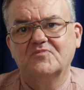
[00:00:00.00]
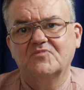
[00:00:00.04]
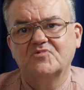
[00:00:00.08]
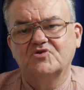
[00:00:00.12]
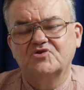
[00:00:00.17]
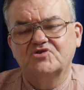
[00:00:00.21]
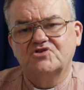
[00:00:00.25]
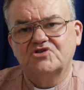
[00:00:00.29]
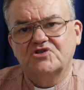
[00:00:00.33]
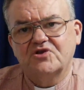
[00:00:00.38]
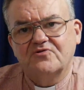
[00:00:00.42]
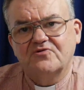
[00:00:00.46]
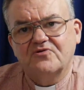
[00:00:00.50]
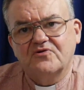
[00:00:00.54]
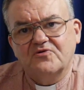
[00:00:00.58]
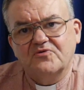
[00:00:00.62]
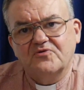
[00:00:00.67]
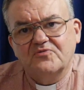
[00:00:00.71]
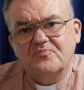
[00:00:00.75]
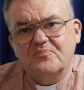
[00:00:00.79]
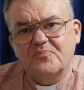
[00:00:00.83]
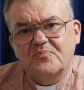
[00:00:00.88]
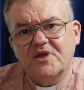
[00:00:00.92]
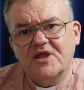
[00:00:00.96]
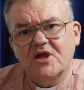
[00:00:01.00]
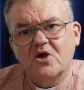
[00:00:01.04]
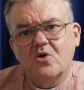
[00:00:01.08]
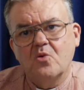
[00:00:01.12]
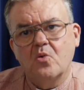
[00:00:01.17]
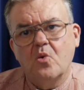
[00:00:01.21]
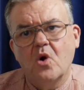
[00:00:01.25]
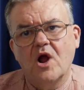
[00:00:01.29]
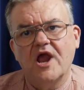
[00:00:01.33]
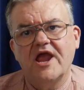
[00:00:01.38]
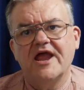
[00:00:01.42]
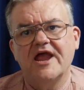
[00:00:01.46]
to be
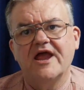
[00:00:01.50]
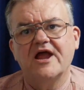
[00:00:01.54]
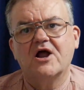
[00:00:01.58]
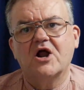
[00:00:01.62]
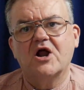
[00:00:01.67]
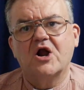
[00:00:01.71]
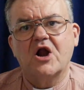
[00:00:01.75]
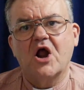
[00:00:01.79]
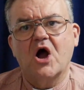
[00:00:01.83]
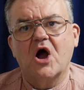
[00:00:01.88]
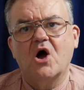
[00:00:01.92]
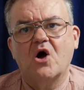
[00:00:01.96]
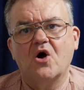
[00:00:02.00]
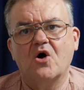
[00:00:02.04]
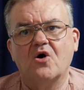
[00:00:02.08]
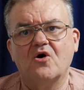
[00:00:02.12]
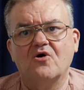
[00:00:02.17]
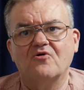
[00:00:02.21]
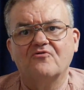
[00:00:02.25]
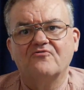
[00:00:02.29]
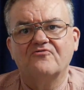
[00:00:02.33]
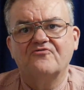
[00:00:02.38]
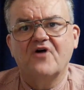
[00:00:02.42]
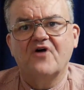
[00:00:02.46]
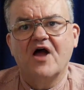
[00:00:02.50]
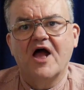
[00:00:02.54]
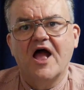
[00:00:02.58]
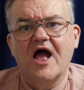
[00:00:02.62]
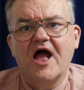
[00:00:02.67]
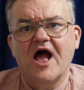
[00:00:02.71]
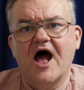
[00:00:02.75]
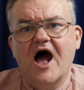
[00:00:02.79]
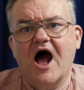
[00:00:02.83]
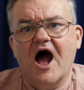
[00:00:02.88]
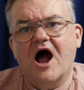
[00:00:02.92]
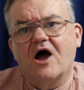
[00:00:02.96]
aware of
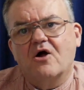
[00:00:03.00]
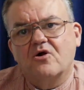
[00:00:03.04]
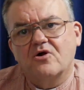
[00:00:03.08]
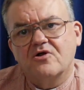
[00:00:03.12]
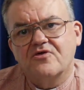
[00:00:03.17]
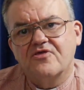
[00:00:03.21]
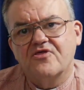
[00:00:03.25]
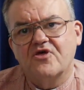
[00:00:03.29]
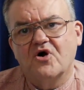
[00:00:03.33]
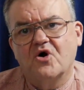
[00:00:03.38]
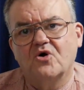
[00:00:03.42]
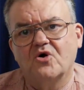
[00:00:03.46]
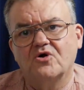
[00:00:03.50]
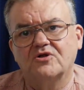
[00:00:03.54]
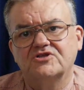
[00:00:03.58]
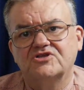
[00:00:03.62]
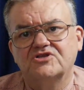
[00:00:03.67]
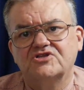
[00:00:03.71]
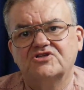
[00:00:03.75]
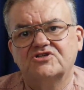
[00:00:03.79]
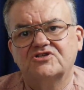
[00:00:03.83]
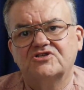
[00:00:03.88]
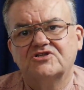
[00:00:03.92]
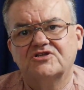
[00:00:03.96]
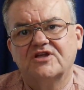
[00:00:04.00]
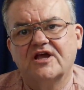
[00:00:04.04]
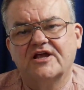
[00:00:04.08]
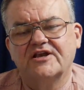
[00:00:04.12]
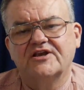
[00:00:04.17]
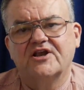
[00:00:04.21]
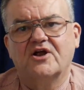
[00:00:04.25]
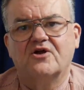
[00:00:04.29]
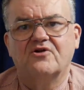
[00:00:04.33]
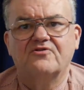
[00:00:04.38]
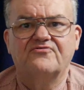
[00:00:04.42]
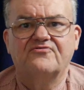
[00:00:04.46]
our thoughts and
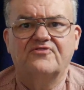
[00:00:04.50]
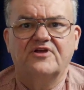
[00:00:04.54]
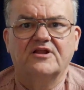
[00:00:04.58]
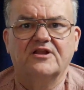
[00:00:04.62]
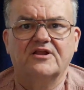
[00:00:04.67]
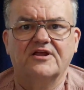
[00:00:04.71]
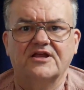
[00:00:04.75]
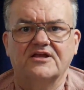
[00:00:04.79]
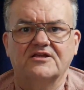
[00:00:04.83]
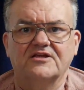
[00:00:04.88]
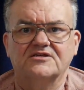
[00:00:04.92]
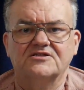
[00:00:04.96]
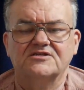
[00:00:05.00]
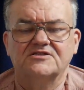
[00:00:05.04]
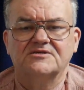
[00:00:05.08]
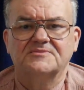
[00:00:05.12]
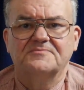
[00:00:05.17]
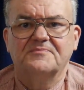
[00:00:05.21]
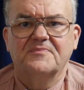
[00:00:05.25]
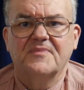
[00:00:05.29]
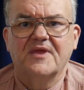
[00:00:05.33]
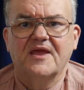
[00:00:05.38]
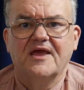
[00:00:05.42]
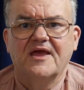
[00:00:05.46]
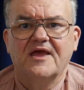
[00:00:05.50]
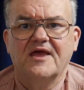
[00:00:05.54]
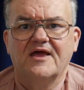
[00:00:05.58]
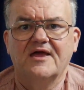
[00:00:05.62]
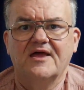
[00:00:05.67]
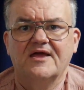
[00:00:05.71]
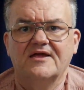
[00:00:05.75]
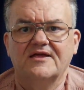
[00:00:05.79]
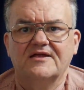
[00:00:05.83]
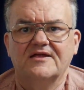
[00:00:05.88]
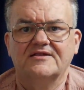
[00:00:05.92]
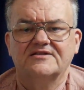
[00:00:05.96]
our feelings,
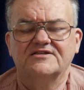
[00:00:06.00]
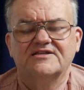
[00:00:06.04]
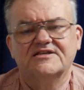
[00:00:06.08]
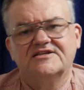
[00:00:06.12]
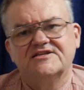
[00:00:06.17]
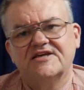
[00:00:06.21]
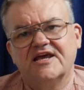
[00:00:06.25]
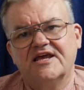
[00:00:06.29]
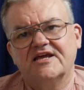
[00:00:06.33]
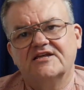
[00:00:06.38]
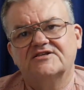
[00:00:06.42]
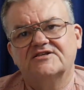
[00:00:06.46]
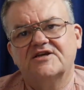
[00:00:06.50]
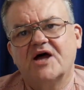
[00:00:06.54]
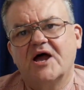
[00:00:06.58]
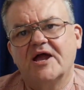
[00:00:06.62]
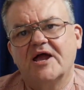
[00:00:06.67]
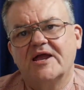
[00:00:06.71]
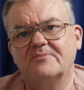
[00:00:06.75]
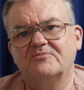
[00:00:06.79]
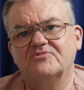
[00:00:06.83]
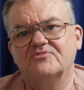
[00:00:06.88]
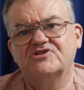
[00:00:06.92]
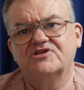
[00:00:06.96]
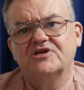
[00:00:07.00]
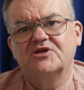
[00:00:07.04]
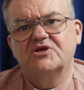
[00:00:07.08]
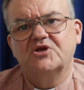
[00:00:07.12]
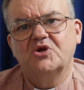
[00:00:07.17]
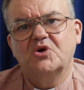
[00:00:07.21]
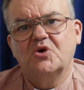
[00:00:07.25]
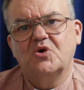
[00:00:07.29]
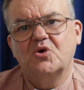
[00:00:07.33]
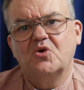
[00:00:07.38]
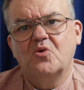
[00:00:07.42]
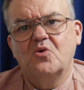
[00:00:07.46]
to take time to
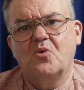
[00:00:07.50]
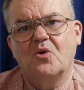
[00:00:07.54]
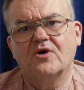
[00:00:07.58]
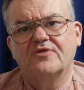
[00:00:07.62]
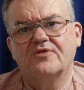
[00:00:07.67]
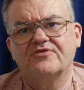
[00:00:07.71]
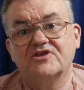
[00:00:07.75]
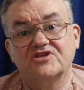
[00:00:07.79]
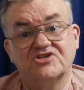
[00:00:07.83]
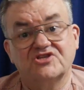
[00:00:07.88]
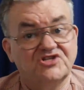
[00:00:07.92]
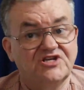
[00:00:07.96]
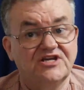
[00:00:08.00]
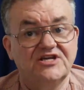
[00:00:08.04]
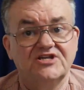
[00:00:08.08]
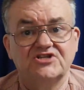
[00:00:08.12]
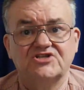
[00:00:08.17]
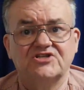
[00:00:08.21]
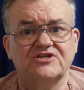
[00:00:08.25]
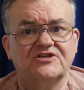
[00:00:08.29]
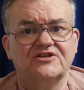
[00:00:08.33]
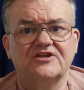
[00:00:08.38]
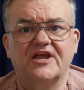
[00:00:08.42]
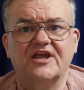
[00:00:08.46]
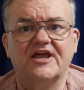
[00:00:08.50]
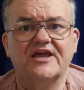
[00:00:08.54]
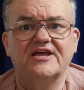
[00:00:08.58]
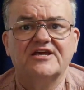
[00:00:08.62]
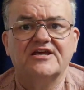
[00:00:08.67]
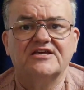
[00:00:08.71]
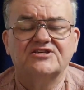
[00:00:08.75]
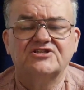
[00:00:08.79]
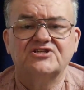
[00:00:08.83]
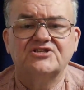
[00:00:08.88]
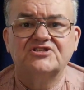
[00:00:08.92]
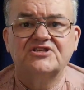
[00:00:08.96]
know what the season
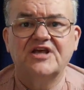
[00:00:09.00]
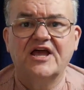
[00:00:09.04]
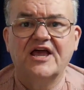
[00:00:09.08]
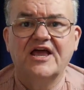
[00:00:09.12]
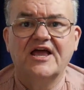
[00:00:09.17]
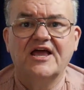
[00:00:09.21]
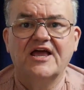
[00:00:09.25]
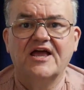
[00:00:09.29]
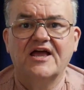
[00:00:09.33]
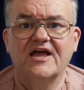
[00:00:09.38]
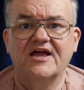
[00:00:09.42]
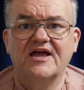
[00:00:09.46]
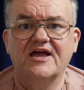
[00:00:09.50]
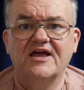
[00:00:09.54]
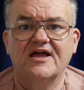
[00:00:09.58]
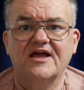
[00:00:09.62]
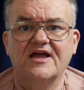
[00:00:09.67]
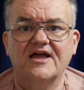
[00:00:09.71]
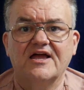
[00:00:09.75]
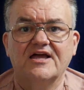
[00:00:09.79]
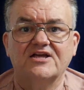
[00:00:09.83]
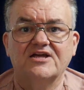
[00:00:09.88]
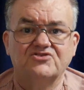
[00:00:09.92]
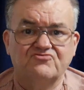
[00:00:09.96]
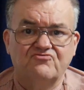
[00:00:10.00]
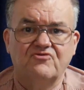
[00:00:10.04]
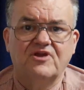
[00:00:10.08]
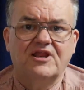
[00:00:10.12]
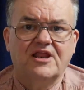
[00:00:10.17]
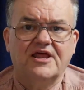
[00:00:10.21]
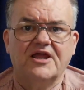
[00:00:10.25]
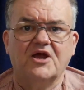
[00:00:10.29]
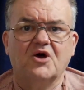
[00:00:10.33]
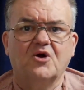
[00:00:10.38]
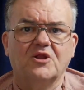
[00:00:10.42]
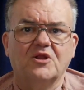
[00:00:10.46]
is
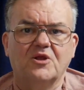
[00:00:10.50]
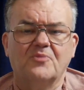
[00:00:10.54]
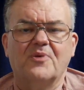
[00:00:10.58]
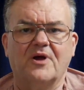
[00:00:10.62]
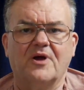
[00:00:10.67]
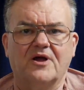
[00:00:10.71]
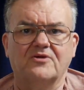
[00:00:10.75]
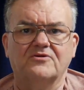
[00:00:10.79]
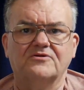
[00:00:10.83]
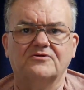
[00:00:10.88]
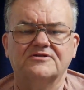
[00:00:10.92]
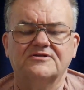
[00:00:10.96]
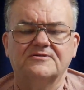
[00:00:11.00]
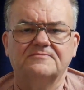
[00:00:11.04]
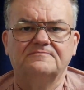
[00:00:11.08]
really all about.